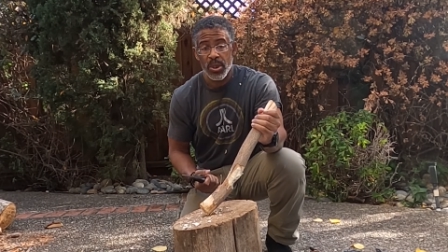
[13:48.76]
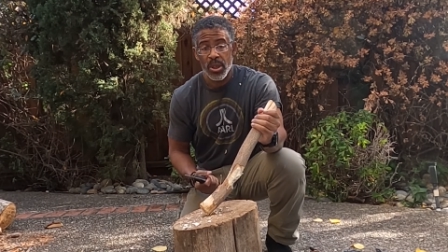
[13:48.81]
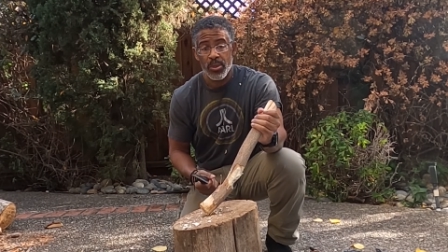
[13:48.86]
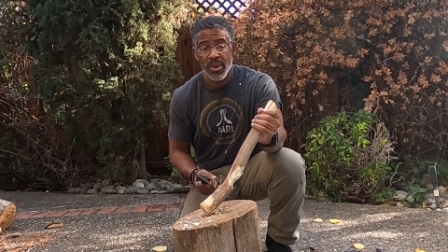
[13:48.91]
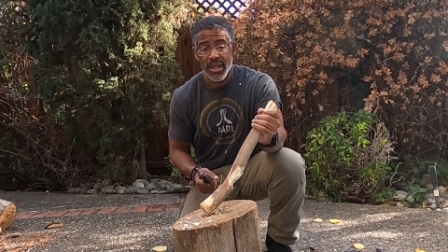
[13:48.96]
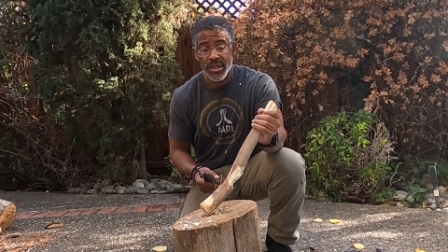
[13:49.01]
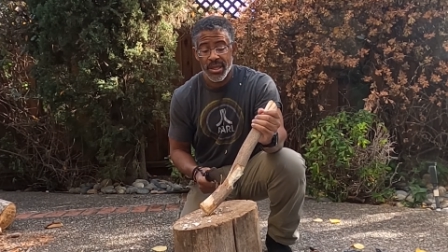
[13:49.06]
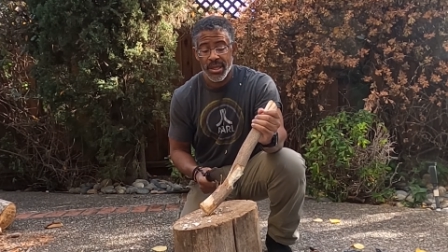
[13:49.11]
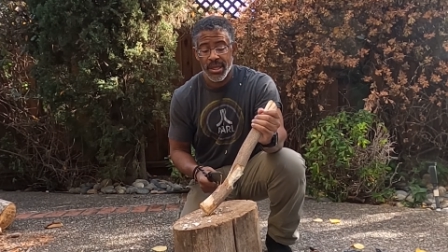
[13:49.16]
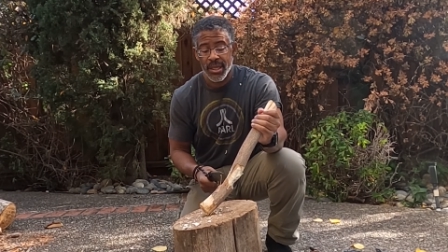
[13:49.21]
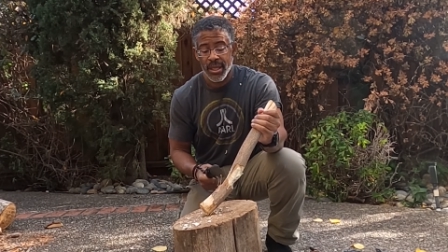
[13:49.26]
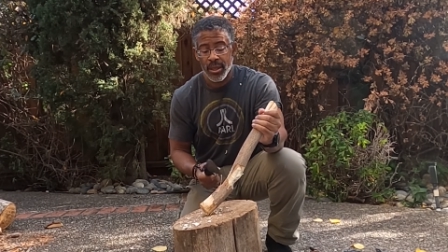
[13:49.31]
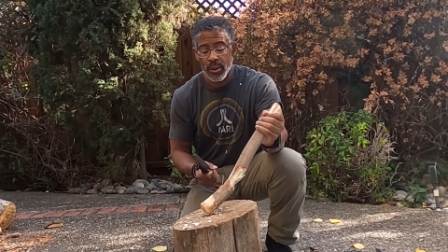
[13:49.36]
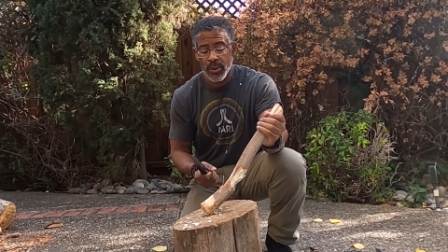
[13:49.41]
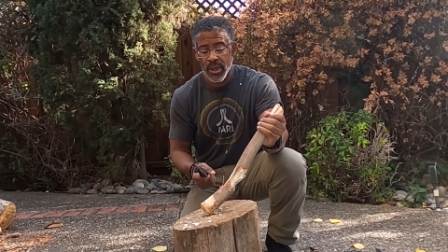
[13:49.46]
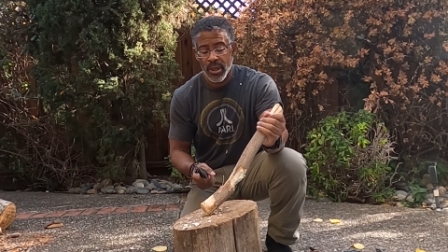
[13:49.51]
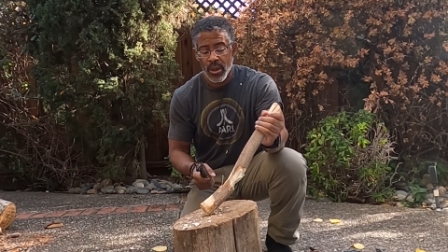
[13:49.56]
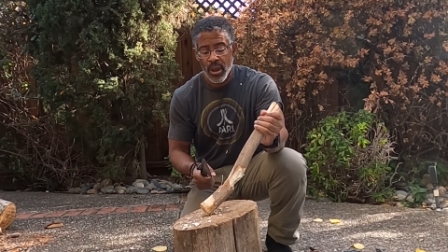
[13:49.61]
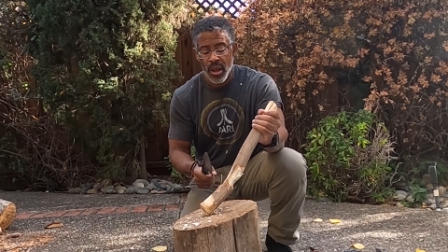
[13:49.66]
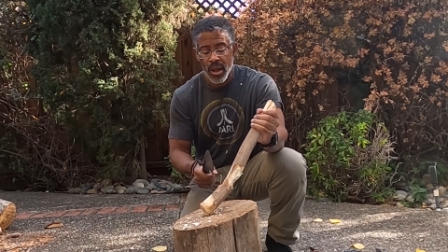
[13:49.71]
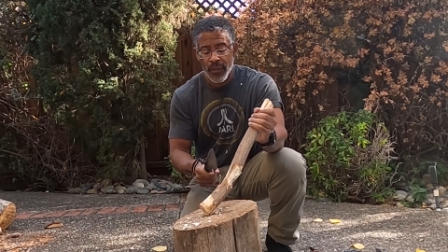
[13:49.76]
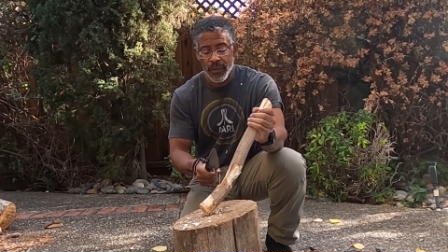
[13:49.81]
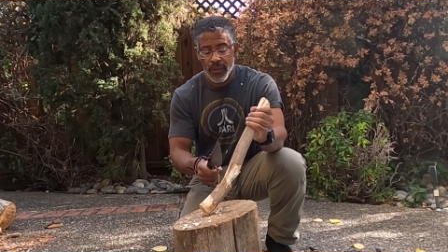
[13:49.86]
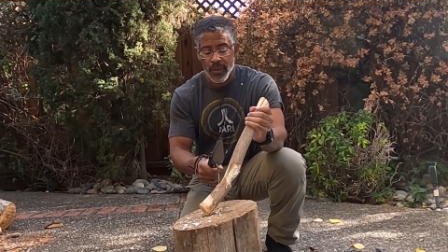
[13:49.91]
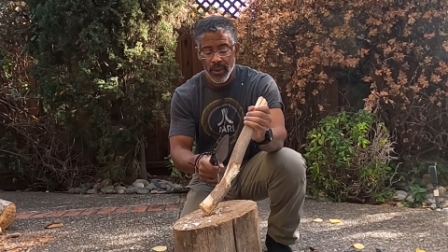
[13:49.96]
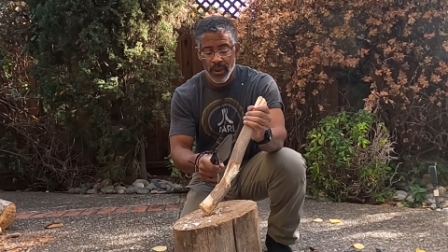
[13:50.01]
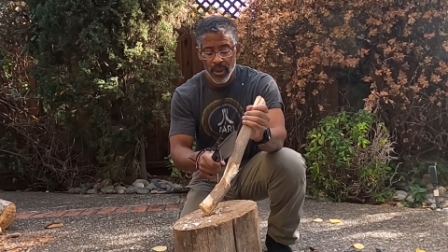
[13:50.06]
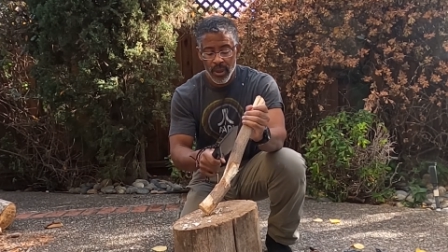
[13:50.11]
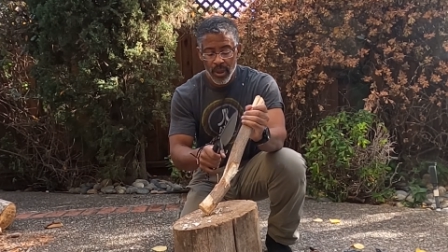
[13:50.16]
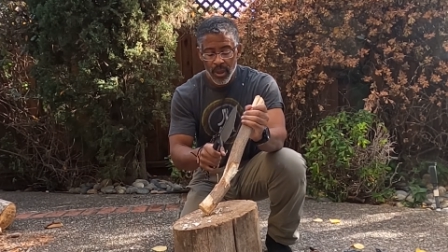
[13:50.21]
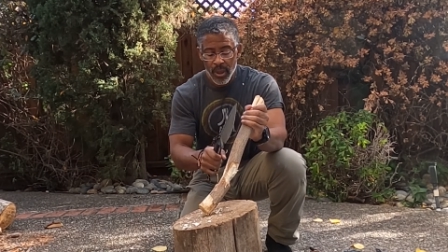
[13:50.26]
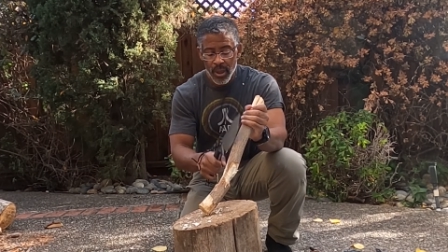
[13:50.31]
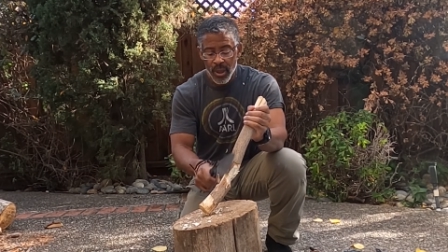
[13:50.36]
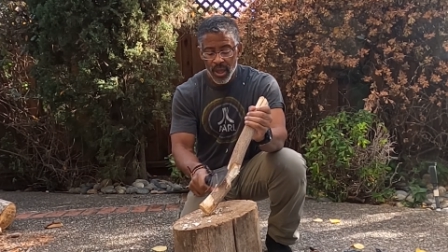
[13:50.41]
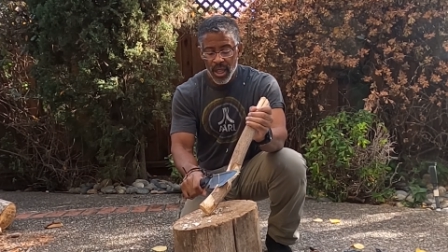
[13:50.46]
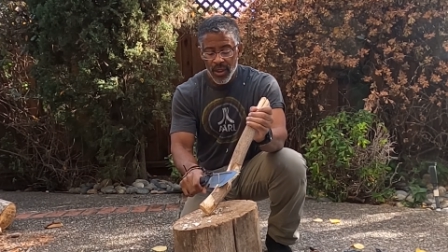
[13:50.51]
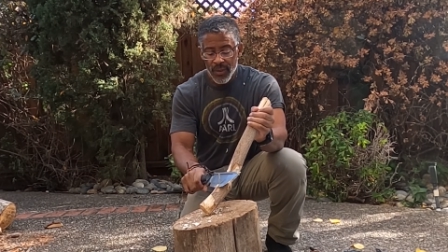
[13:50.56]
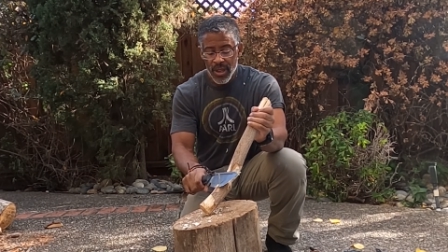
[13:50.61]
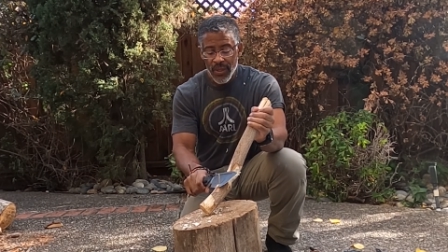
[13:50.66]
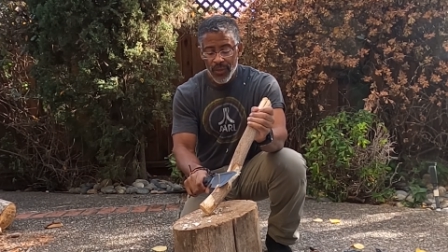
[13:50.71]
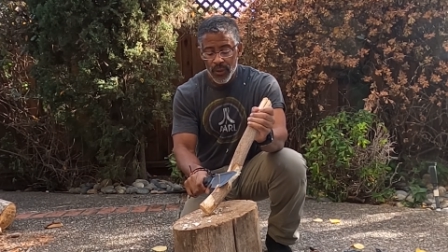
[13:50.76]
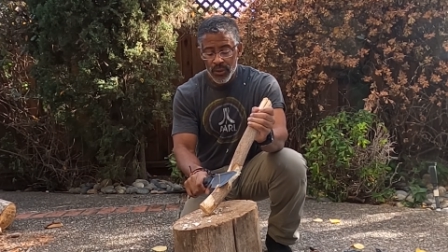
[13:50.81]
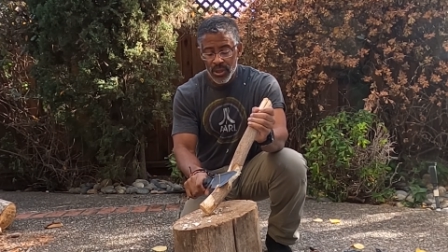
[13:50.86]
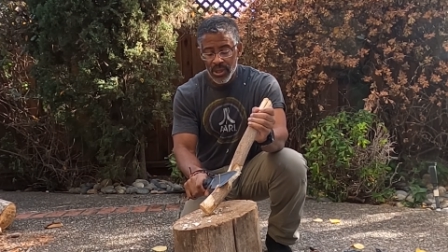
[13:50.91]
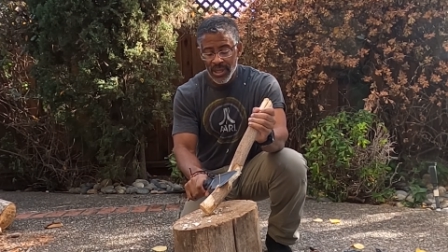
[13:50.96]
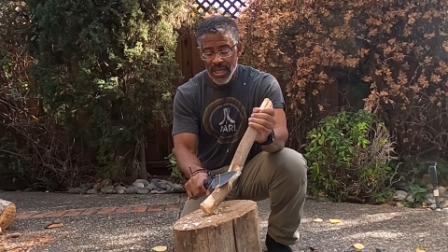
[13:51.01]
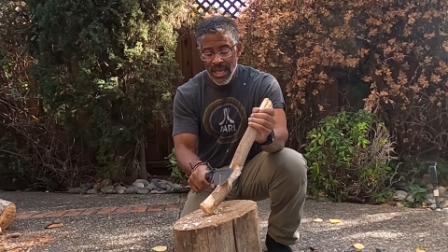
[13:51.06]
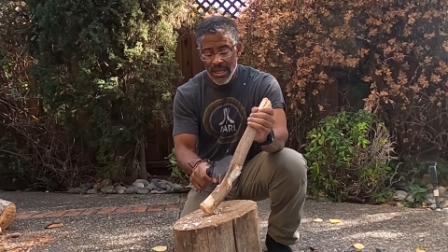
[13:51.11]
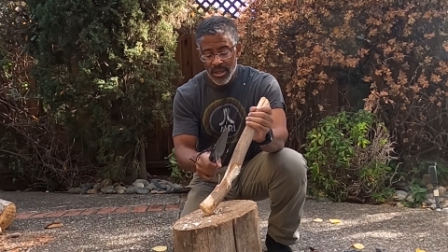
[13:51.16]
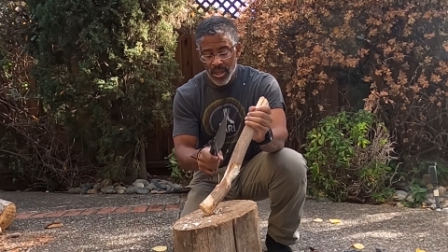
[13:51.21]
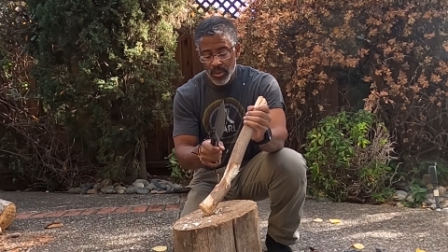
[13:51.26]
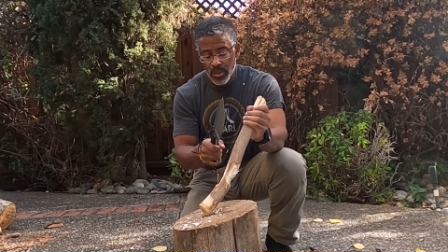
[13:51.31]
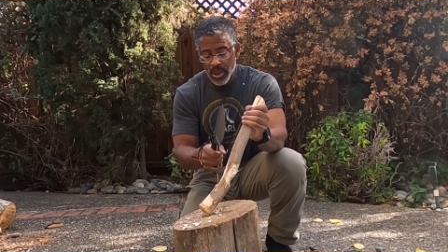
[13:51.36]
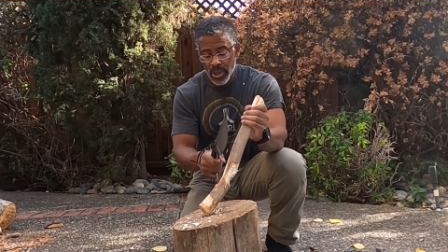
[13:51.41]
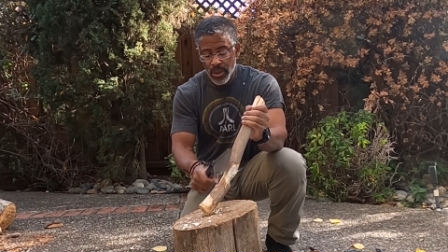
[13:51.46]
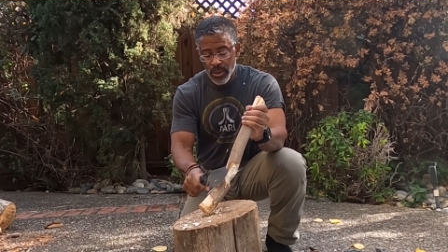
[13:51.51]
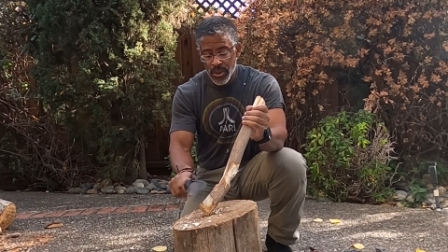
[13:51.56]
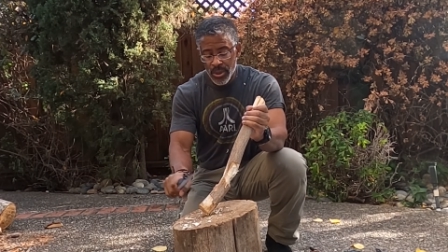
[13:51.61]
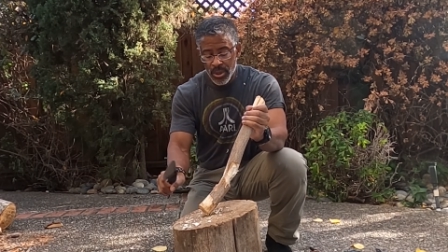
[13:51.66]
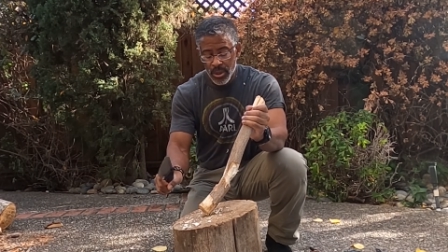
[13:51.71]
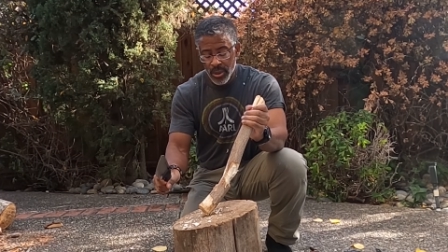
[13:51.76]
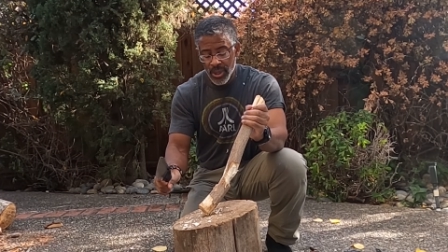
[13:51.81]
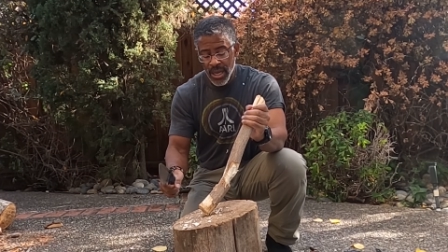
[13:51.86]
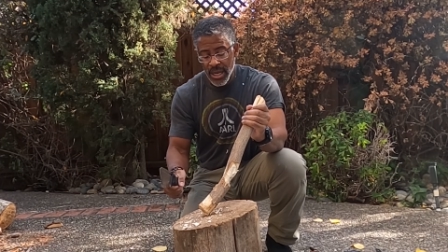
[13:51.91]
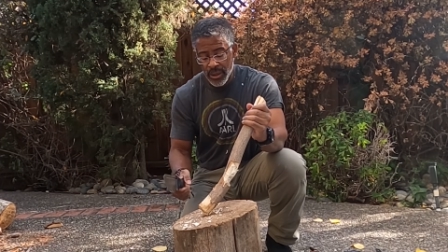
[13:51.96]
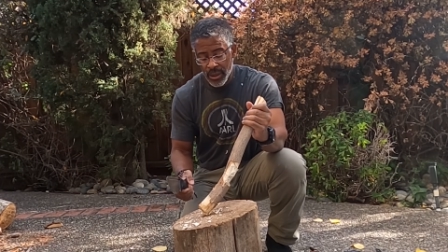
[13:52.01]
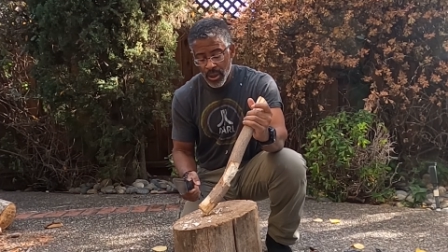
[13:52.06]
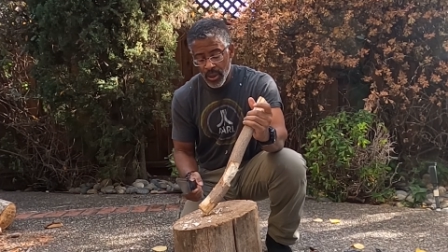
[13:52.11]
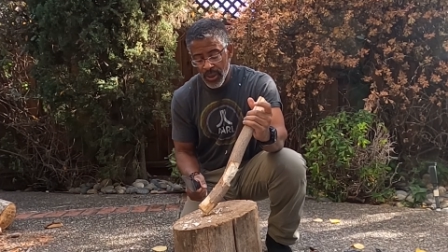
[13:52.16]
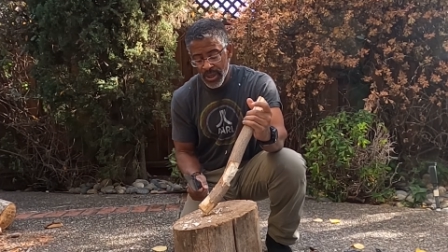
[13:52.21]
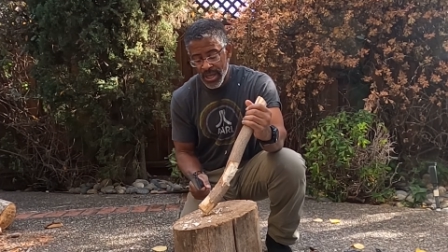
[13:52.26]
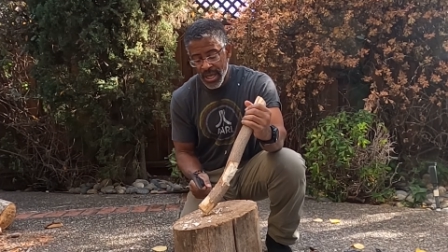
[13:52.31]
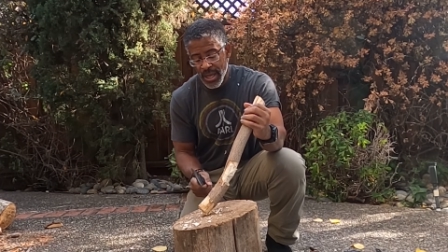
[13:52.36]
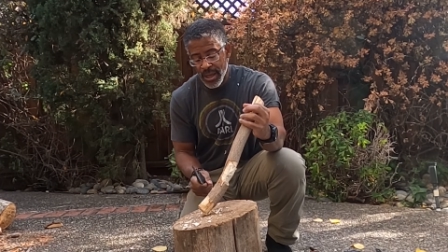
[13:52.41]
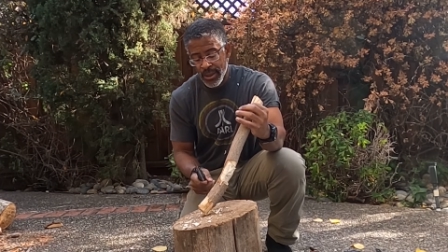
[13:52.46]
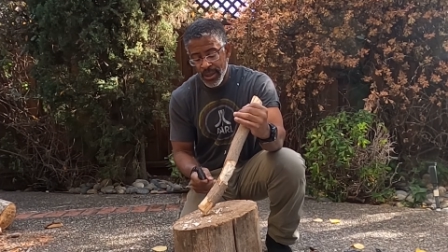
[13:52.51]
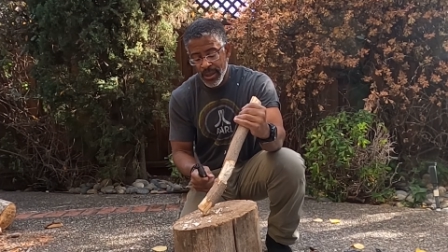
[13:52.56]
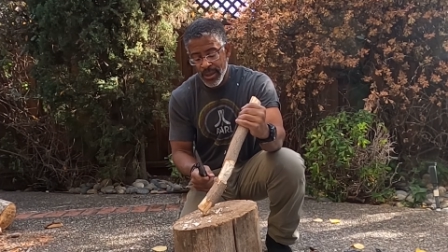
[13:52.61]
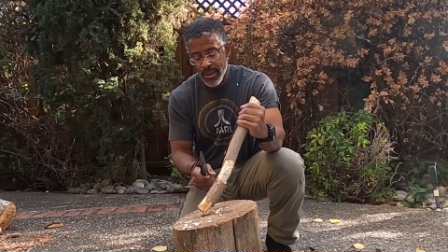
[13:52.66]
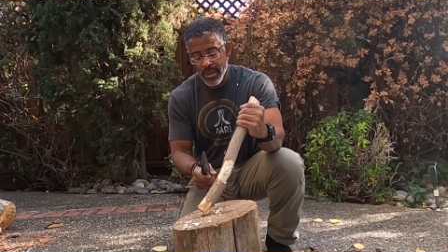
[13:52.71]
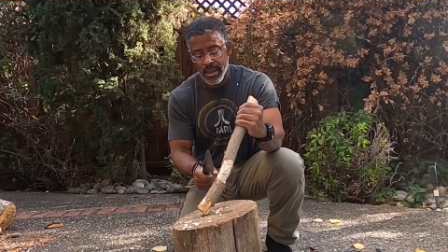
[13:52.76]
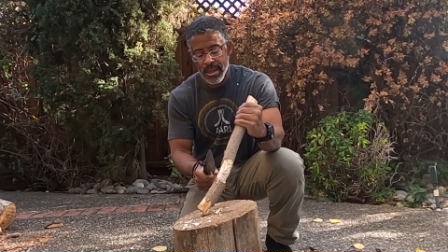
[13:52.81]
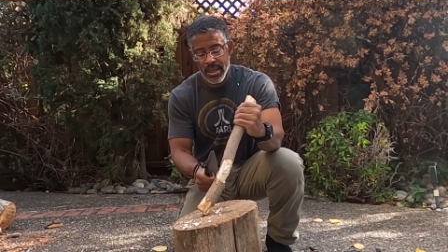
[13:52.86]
I mean by skittering off. We got those glancing blows that are kind of going down.